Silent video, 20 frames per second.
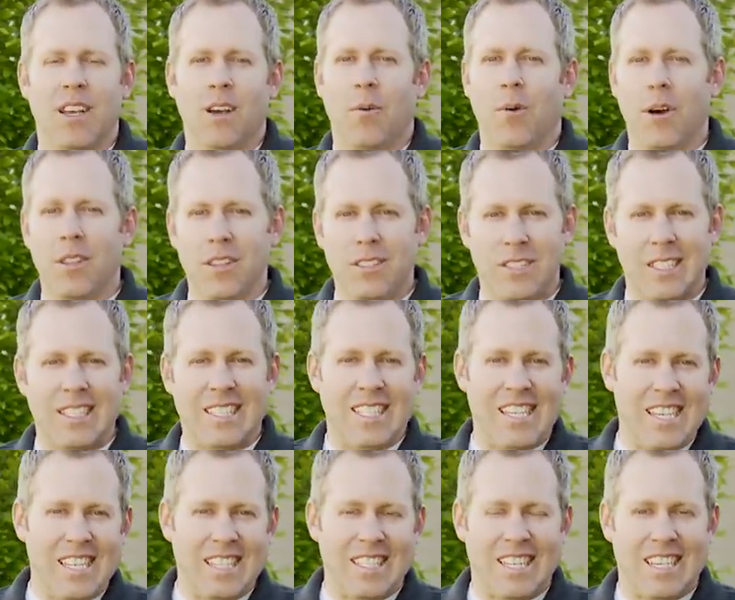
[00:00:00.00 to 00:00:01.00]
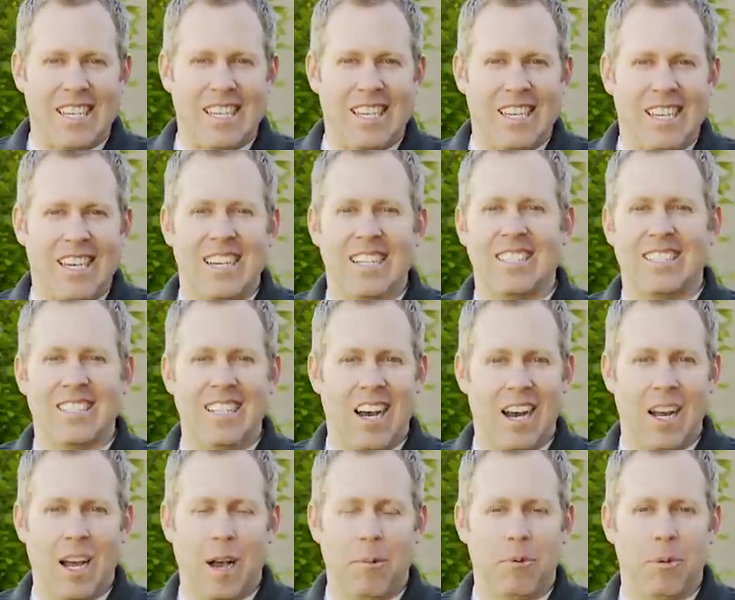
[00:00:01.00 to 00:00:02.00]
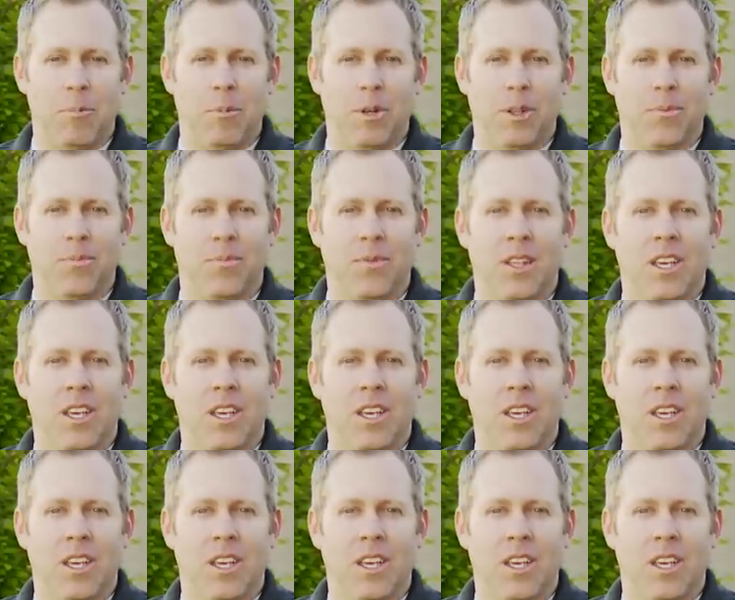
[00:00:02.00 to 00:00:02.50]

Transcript: While this is easy, it's not optimal.